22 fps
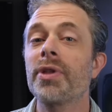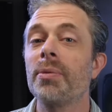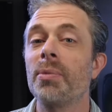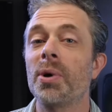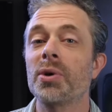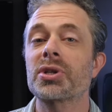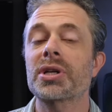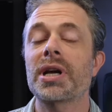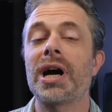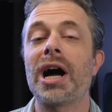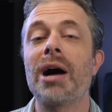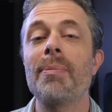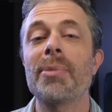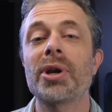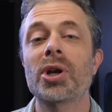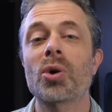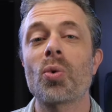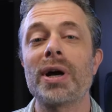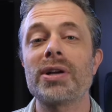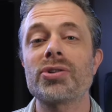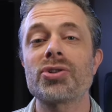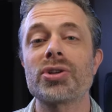most common
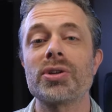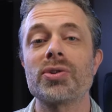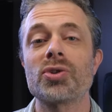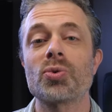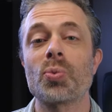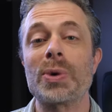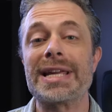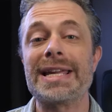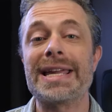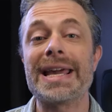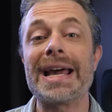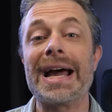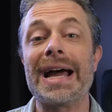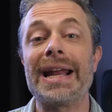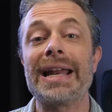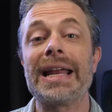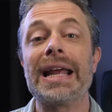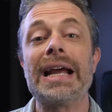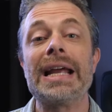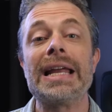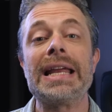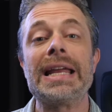questions we get
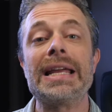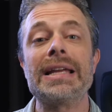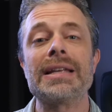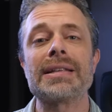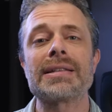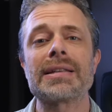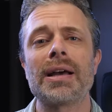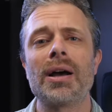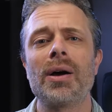is,